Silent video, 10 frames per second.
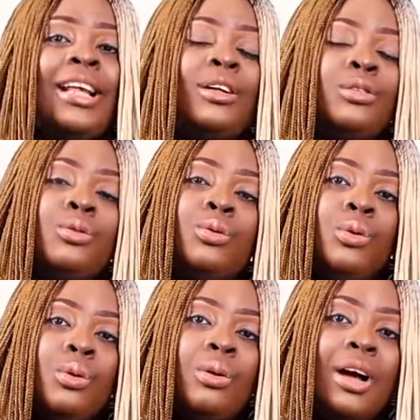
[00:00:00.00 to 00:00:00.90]
learn how to do
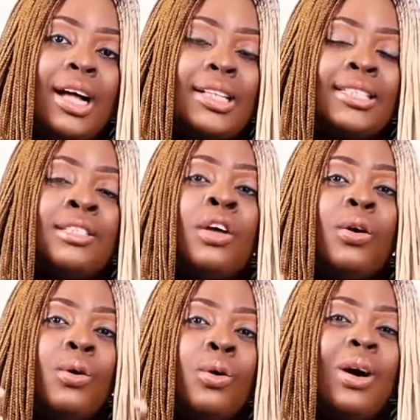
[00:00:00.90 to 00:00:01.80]
Google
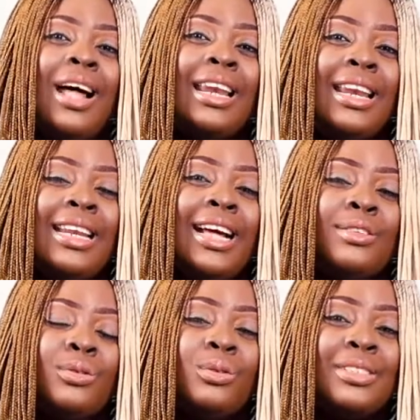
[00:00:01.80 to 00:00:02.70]
Ads. Go and learn
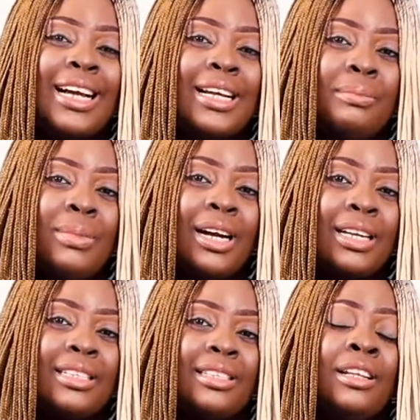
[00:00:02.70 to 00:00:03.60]
how to do target
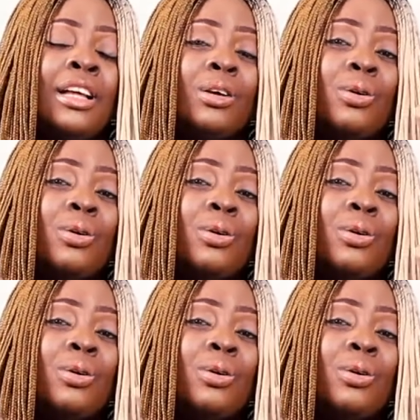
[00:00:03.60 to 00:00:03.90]
marketing.